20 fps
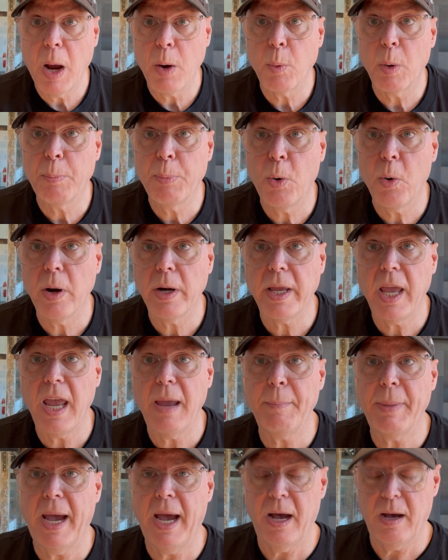report
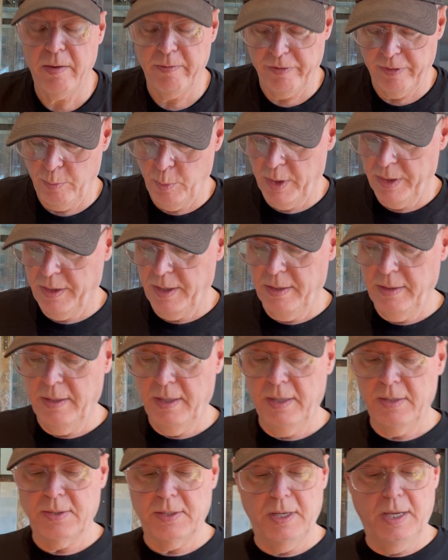came out from within
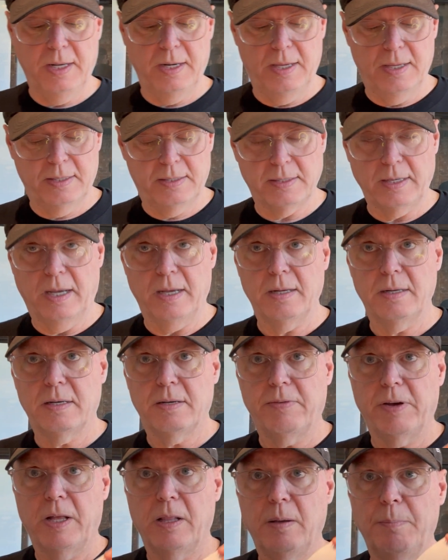this, and it's
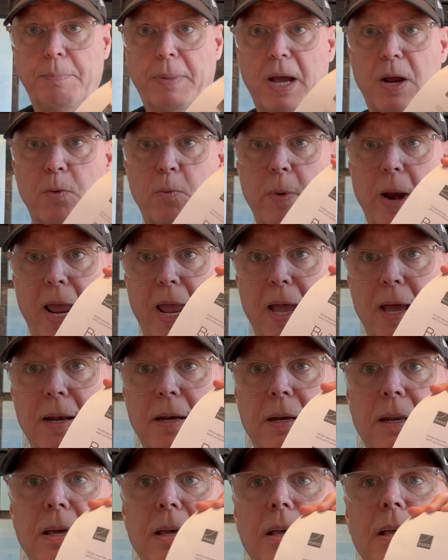developed by
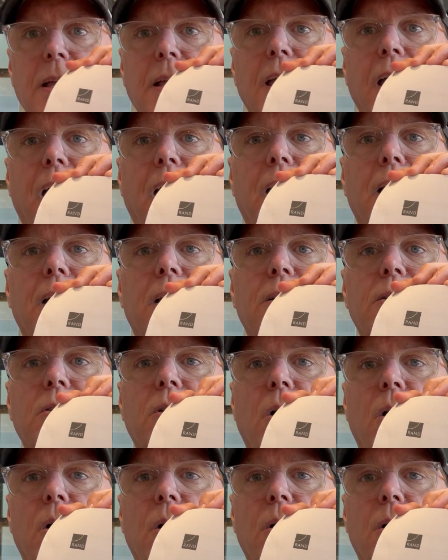RAND, and it is
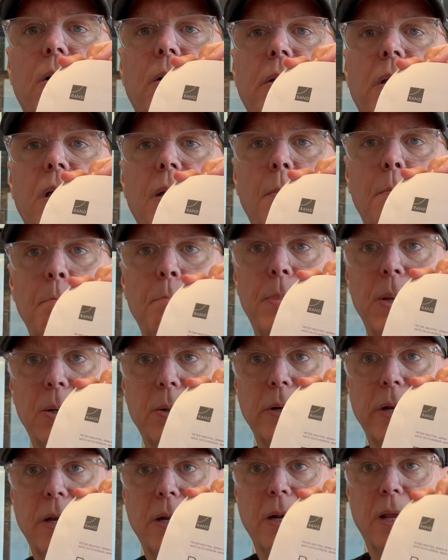called
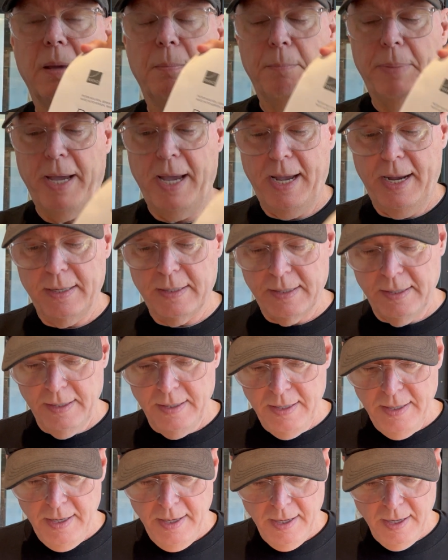Building Impact.
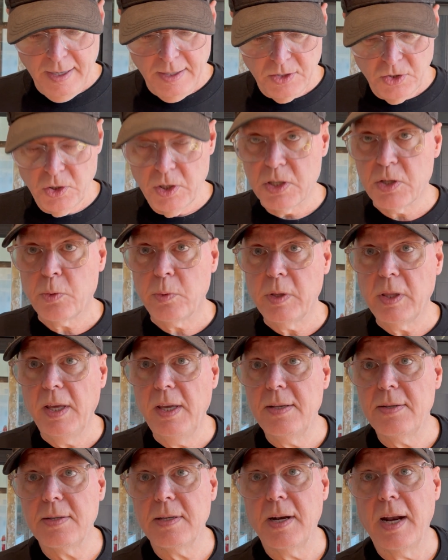It's just
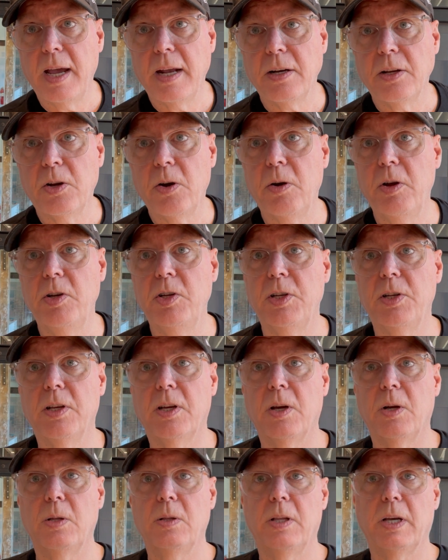released, and I'd encourage you to
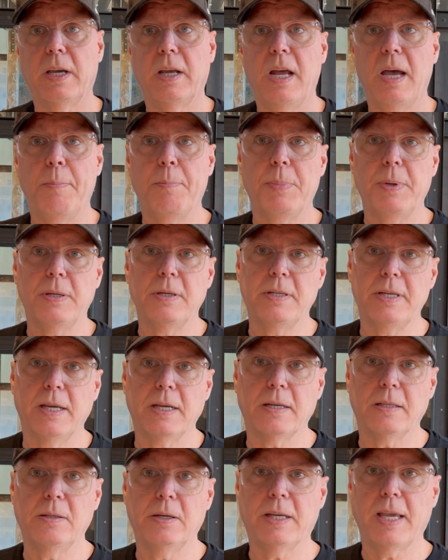go look it up and
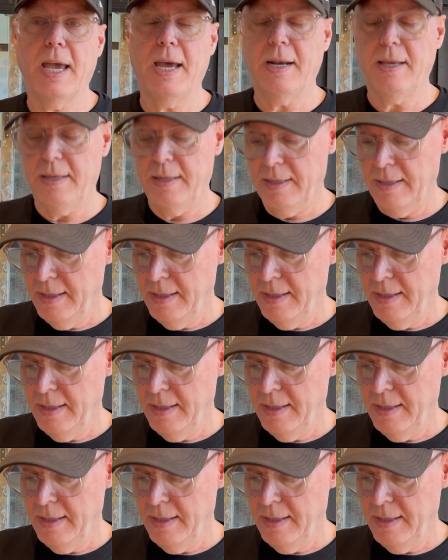take a look at it.